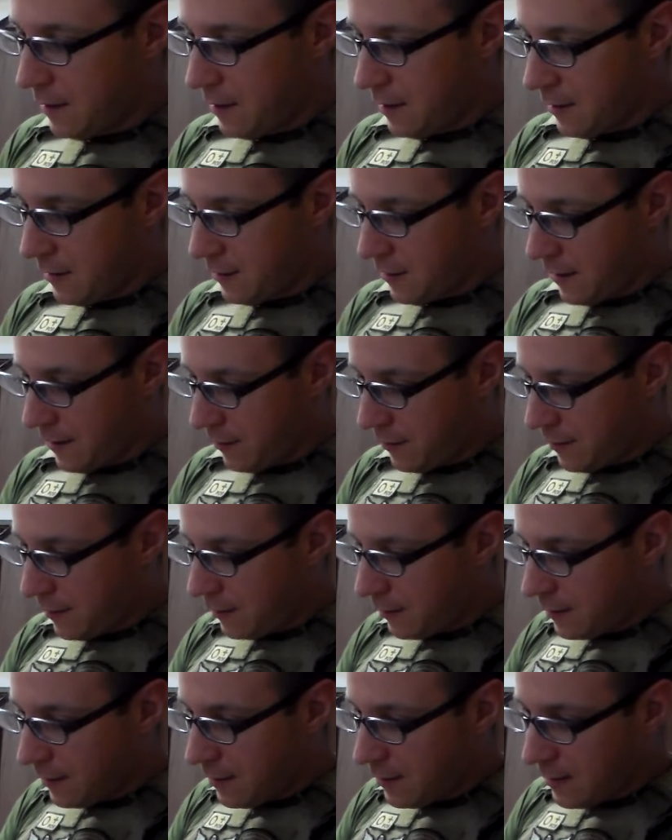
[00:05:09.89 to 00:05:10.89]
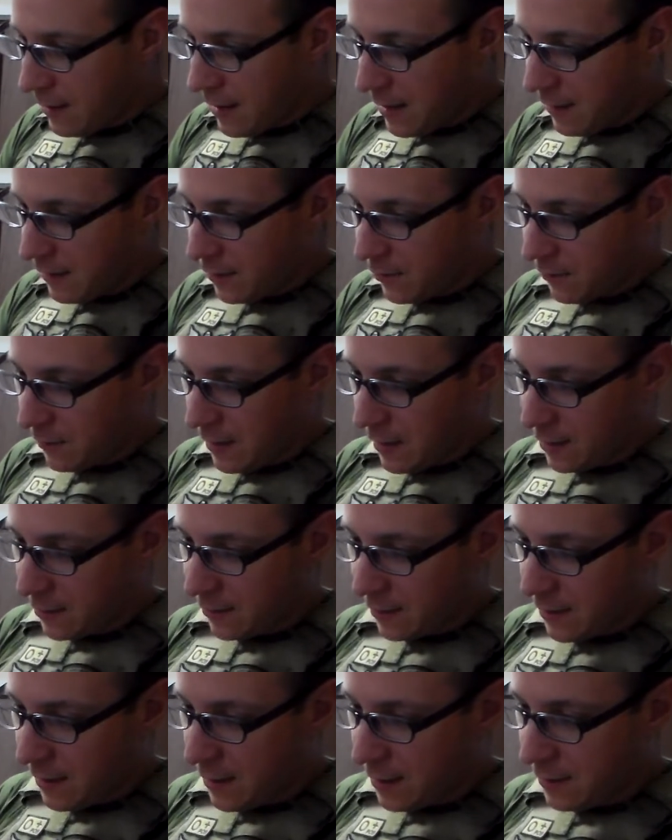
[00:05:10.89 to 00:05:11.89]
and I think this one
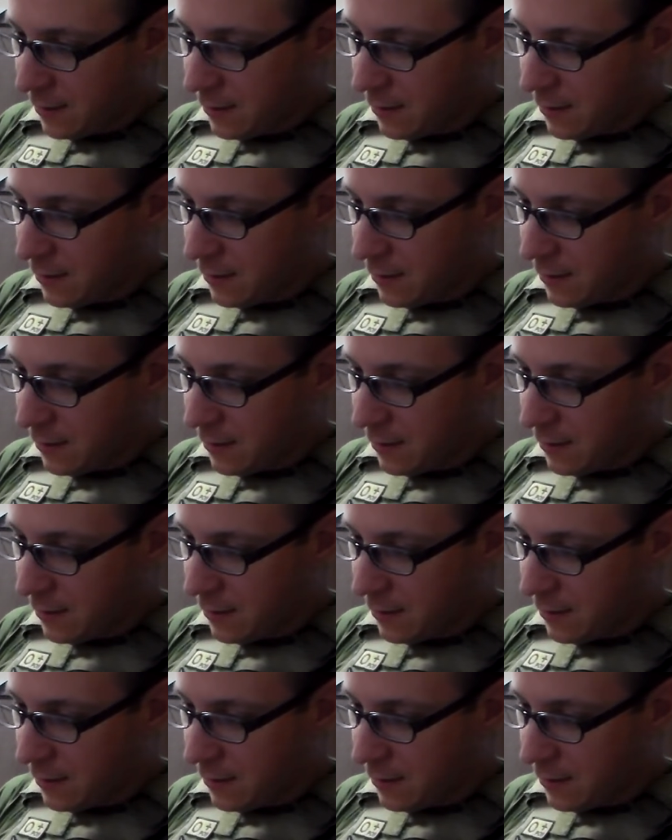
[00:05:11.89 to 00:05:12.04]
actually has,